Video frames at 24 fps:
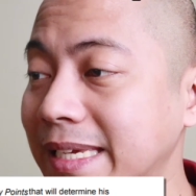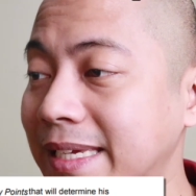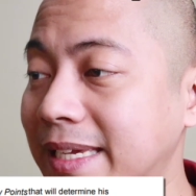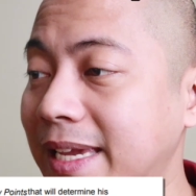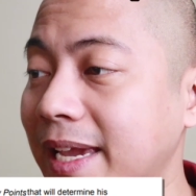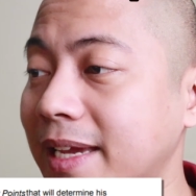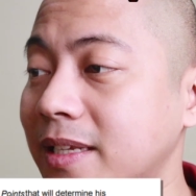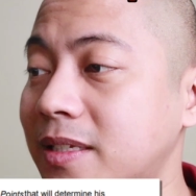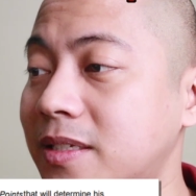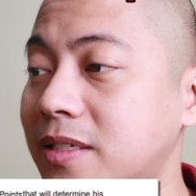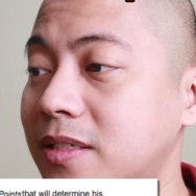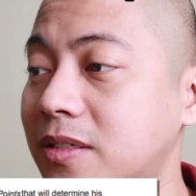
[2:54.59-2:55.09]

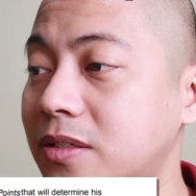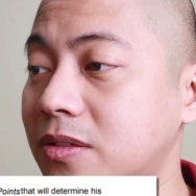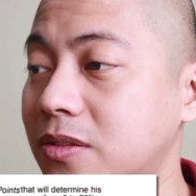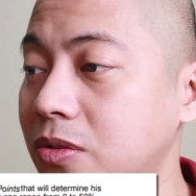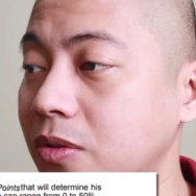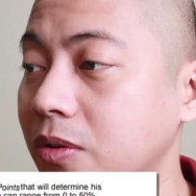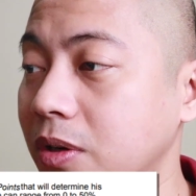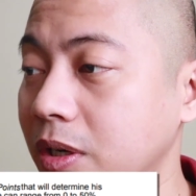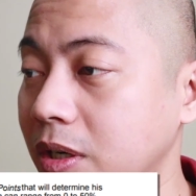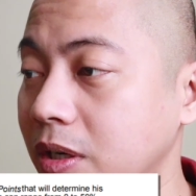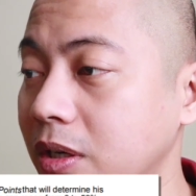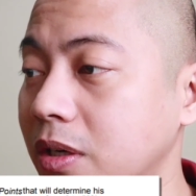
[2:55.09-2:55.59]
gets
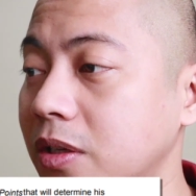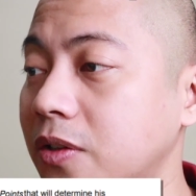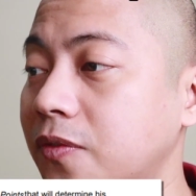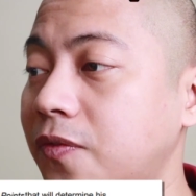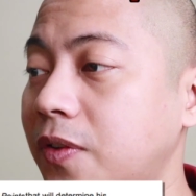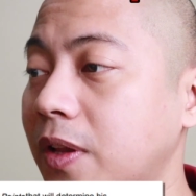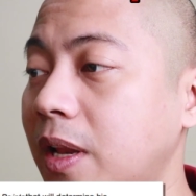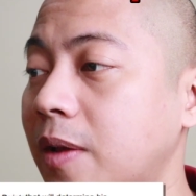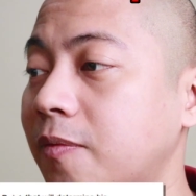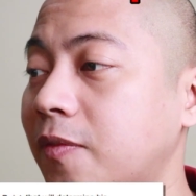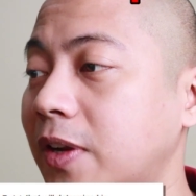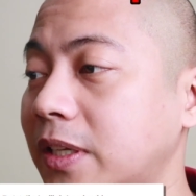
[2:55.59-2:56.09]
to earn
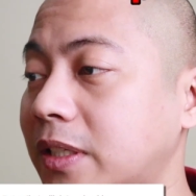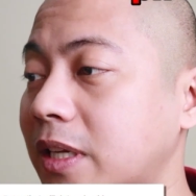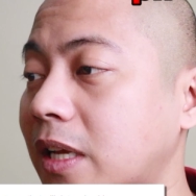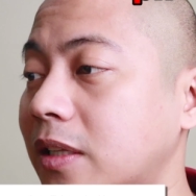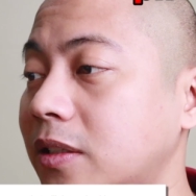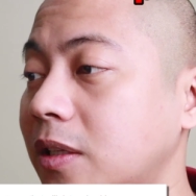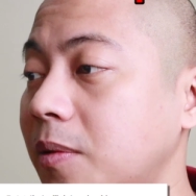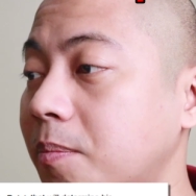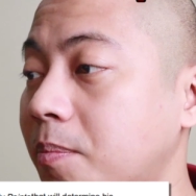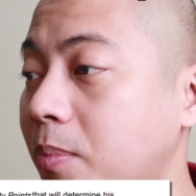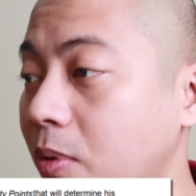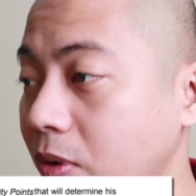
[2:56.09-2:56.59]
Philam
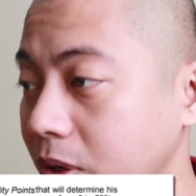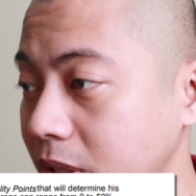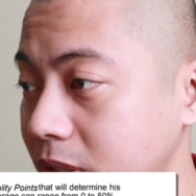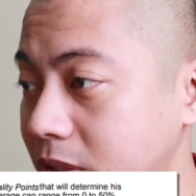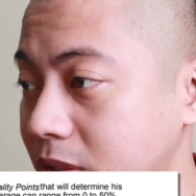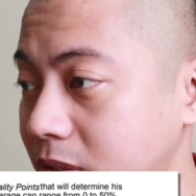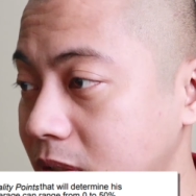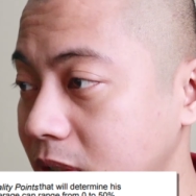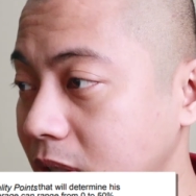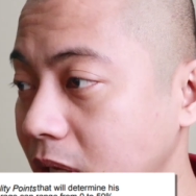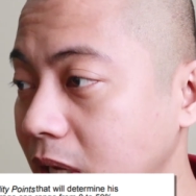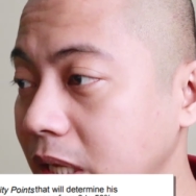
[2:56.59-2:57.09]
Vitality
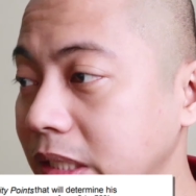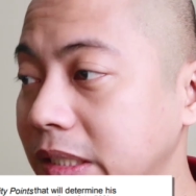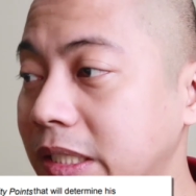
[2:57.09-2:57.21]
points